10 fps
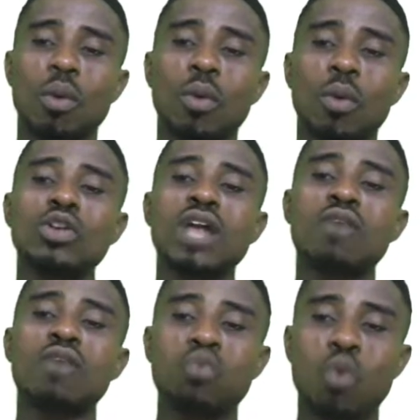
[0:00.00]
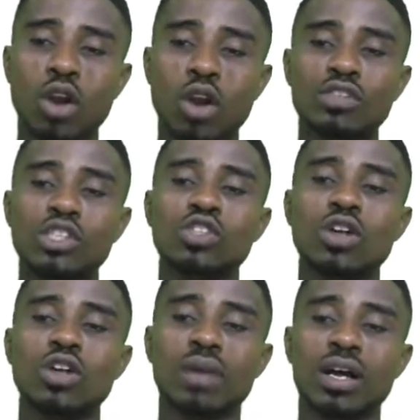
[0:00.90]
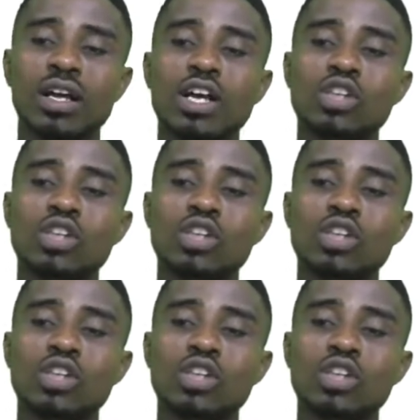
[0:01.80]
But we don't have one of this number.